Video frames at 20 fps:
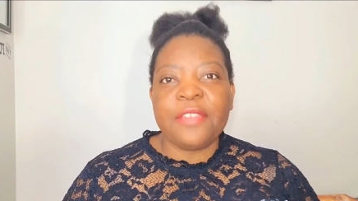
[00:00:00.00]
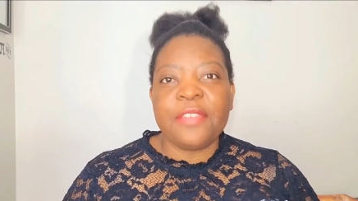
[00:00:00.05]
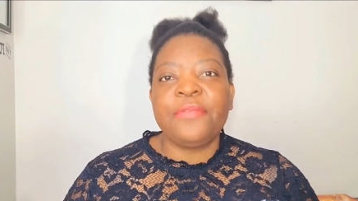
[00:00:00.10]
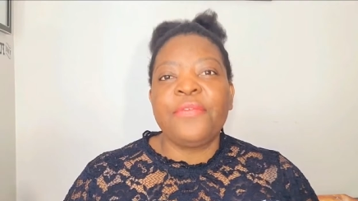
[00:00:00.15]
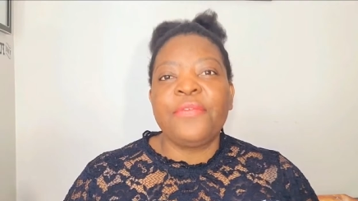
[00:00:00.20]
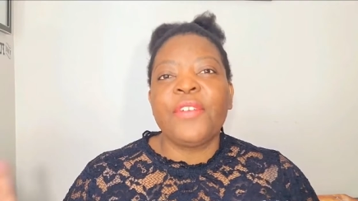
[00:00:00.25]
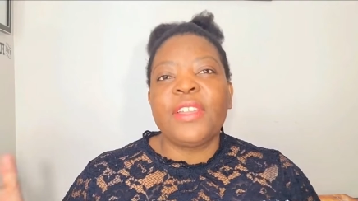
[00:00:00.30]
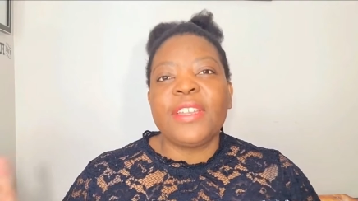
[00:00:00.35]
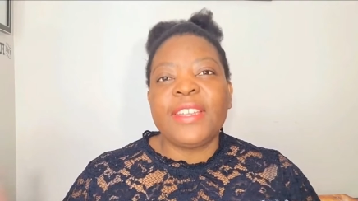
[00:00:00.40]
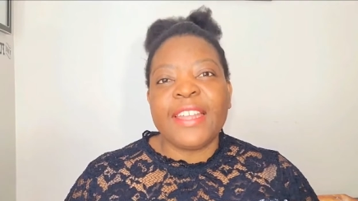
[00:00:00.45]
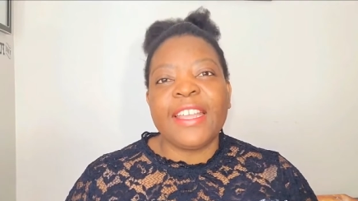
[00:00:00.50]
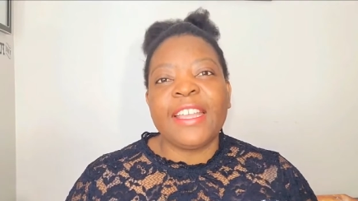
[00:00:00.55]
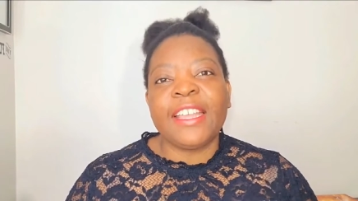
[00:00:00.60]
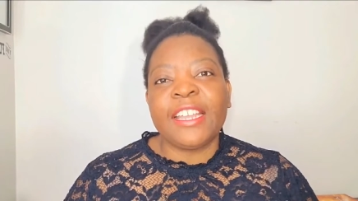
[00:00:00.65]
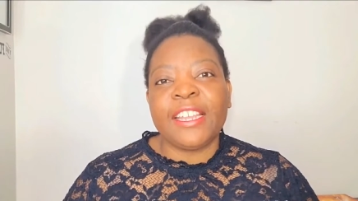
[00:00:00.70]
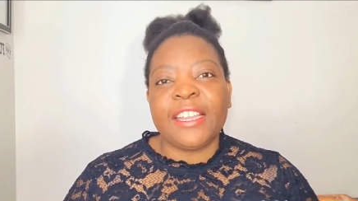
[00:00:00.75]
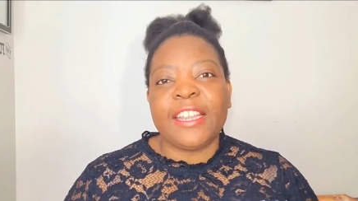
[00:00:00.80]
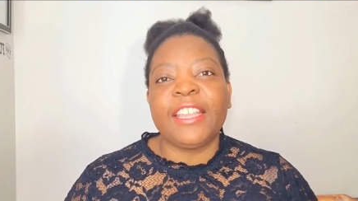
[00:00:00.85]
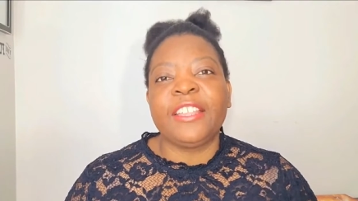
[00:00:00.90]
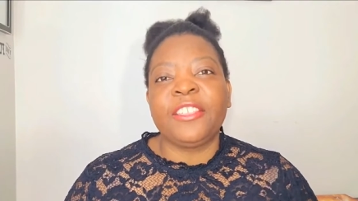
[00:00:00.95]
If your
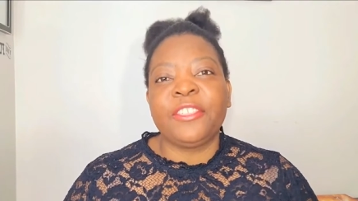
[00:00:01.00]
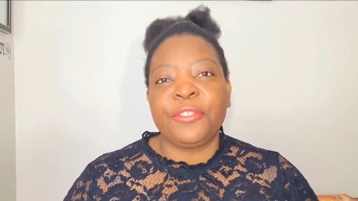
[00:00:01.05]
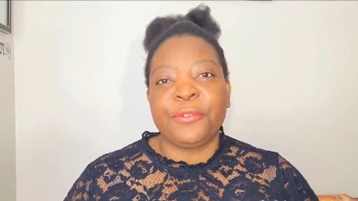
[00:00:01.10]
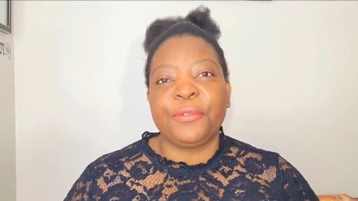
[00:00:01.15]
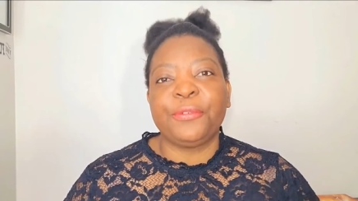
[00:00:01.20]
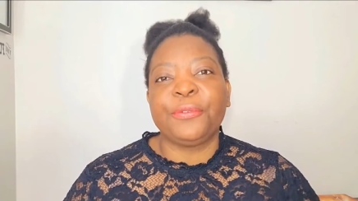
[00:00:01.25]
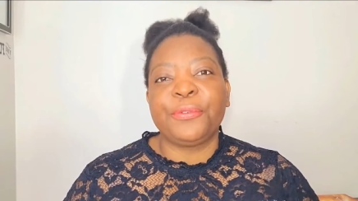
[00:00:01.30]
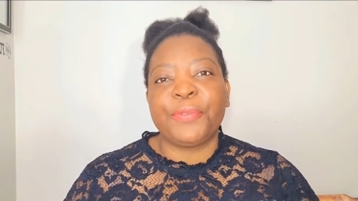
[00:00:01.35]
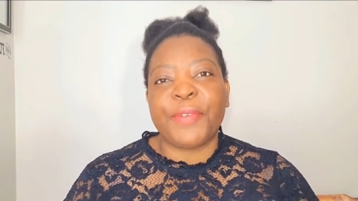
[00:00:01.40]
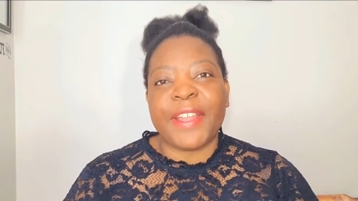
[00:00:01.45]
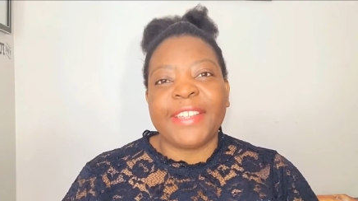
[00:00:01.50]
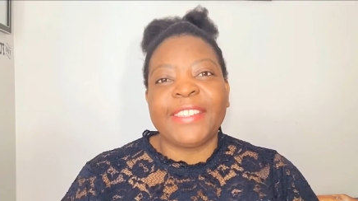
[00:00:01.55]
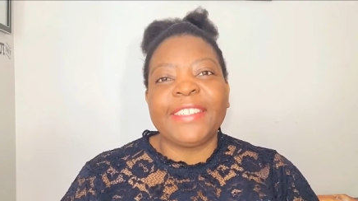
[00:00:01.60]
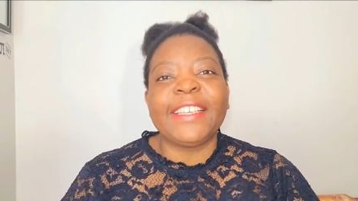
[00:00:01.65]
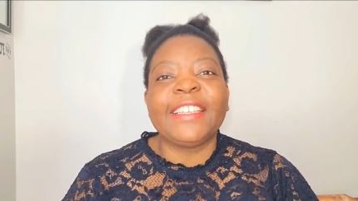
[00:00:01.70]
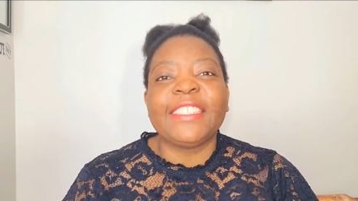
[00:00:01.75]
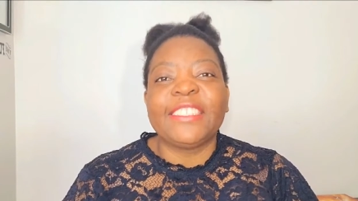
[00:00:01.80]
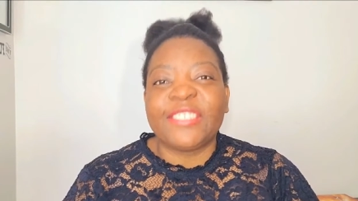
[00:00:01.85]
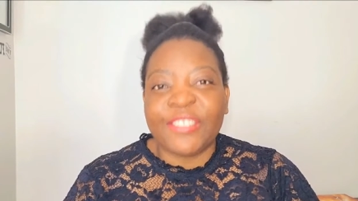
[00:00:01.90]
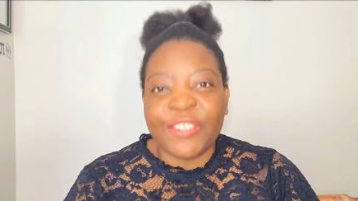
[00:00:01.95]
link click-through
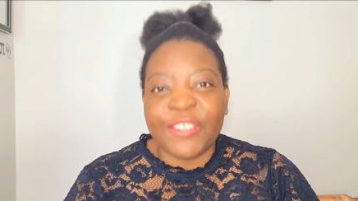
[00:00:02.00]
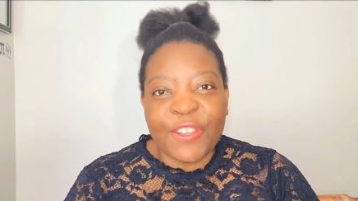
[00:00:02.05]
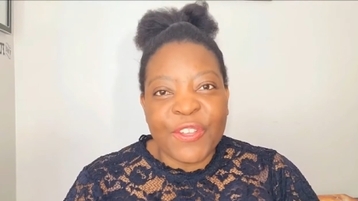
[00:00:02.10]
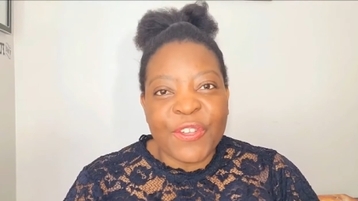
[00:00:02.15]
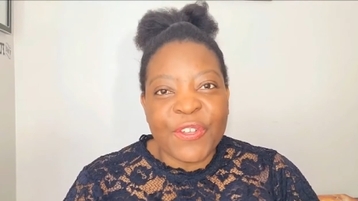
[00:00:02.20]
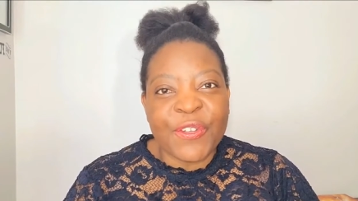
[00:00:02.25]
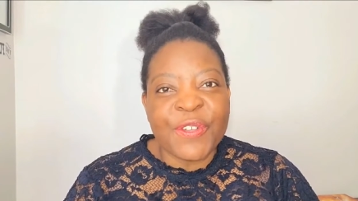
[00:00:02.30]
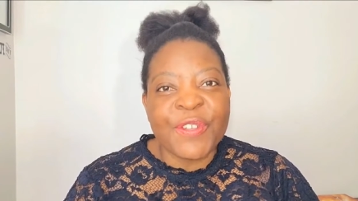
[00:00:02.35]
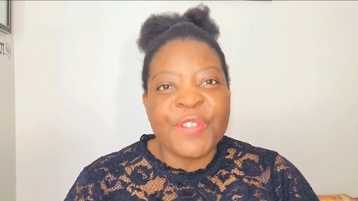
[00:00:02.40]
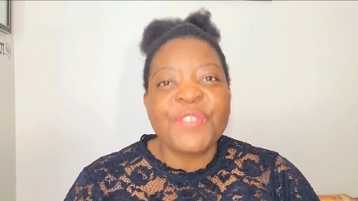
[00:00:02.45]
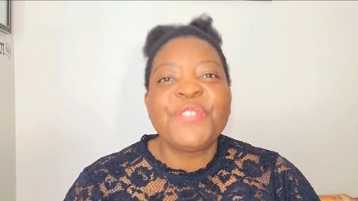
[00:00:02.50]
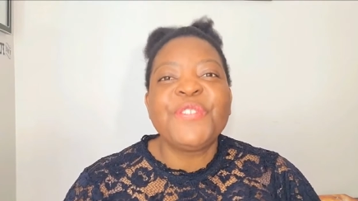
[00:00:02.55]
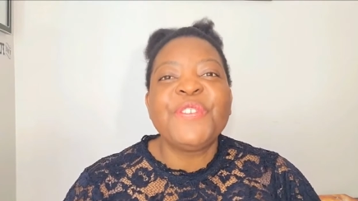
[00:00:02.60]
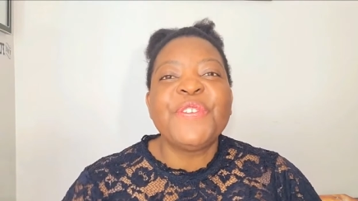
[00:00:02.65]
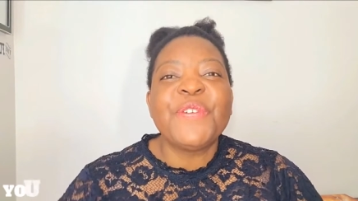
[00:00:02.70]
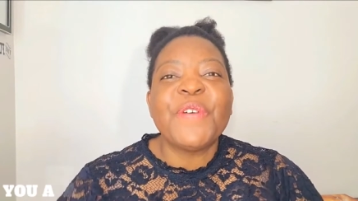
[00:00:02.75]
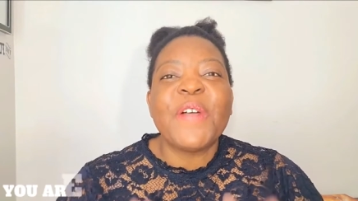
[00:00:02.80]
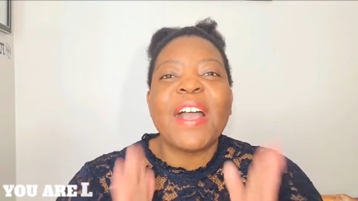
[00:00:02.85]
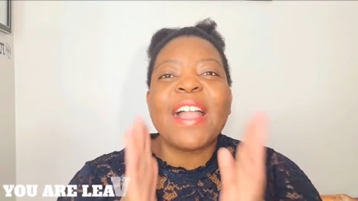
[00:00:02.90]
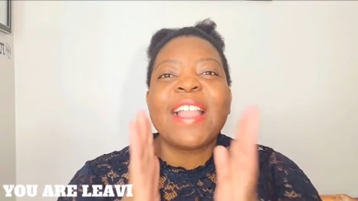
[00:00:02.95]
rate is low,
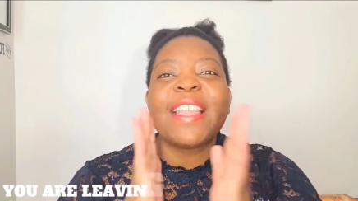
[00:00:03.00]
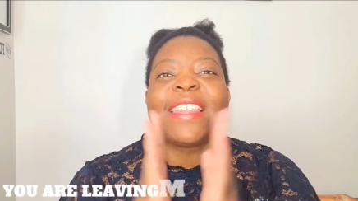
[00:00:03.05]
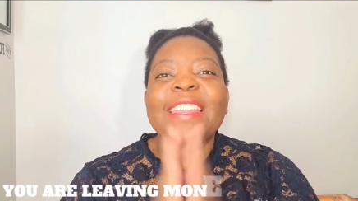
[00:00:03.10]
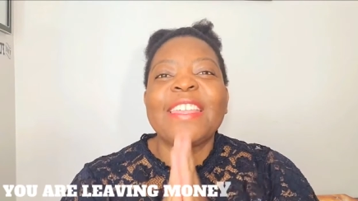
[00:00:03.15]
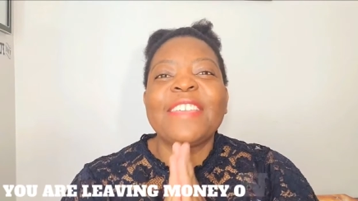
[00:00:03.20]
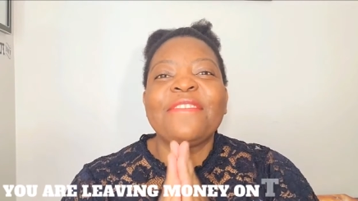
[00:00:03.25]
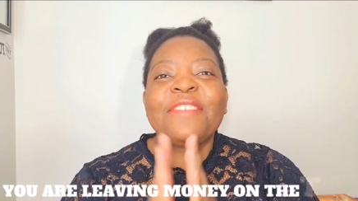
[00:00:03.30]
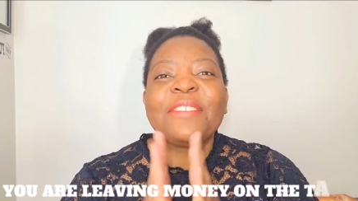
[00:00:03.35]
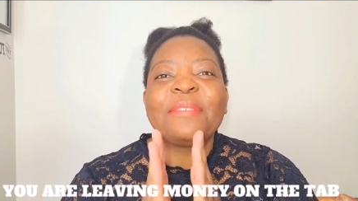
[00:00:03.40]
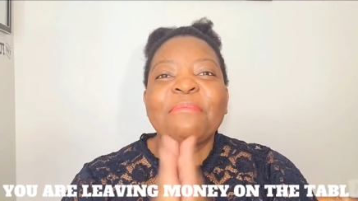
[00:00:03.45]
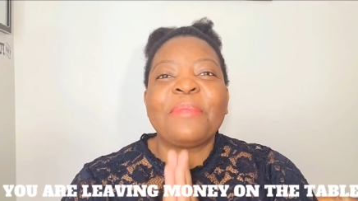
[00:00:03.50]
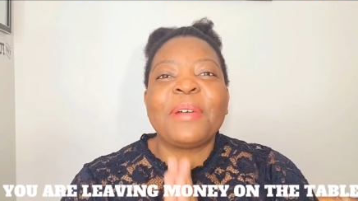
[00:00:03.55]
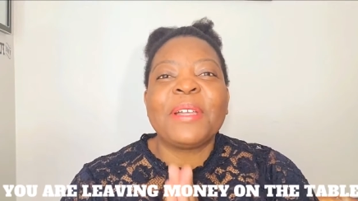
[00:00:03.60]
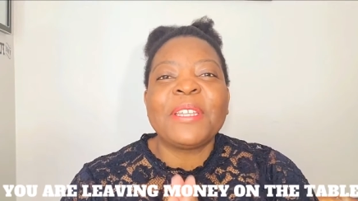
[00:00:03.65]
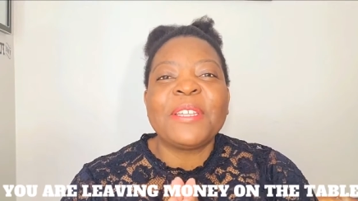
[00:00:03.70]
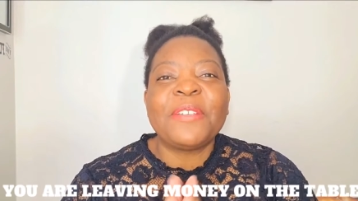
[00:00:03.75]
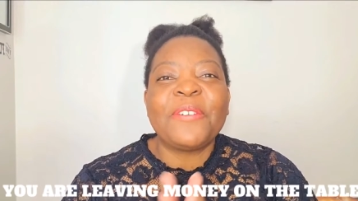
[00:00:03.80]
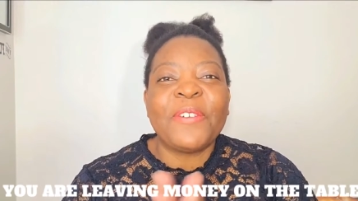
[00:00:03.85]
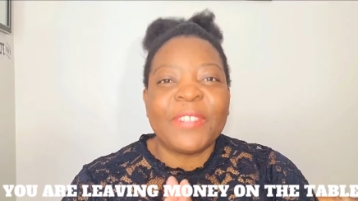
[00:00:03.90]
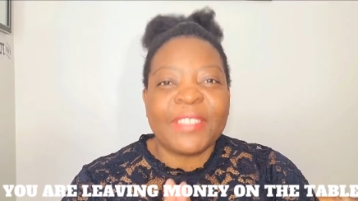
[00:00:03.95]
you are leaving
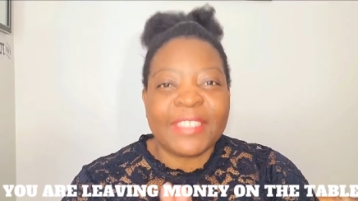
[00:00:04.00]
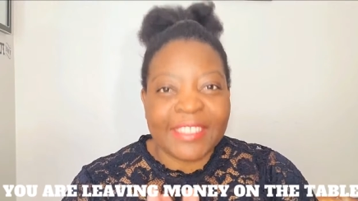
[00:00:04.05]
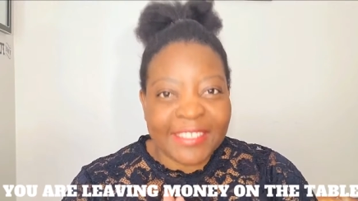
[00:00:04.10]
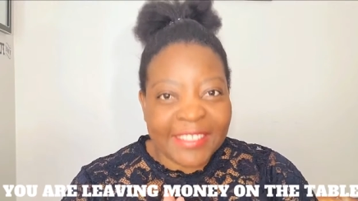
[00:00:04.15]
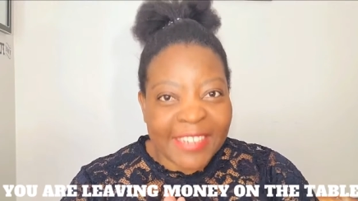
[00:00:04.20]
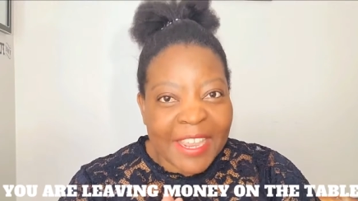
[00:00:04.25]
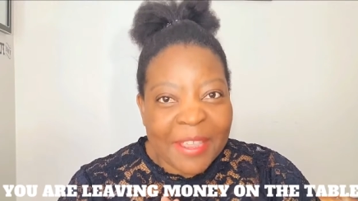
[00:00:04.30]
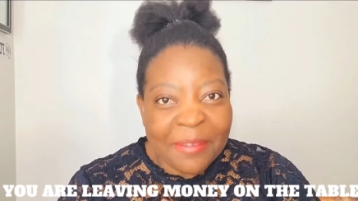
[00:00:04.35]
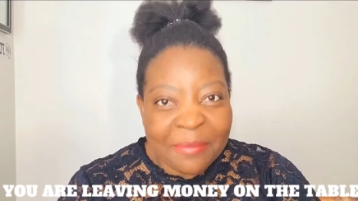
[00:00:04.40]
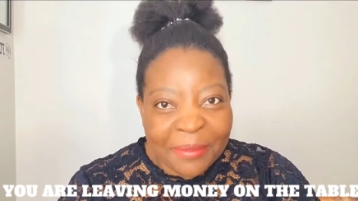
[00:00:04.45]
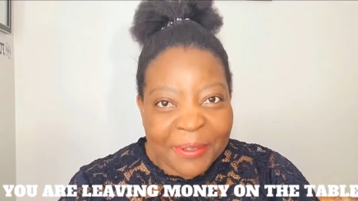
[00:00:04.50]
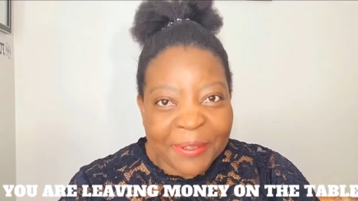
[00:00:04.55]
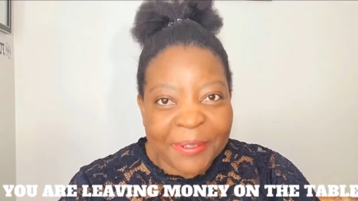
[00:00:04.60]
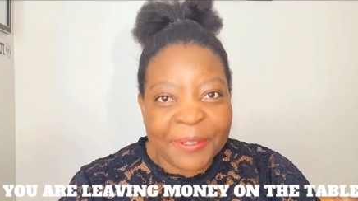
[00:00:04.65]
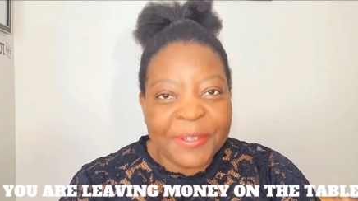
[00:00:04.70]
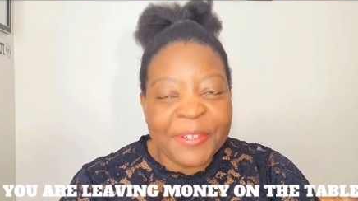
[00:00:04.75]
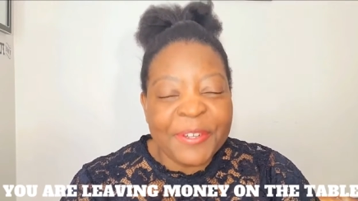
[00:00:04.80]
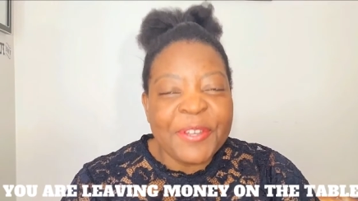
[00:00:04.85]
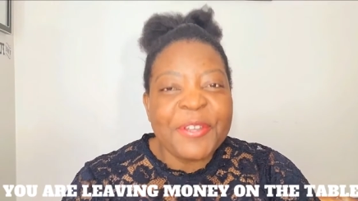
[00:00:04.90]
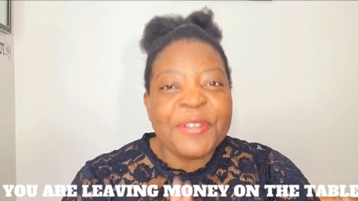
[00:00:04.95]
money on the
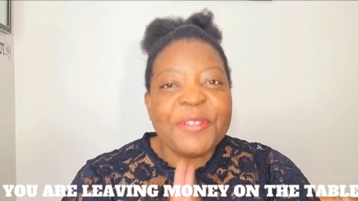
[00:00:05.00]
table.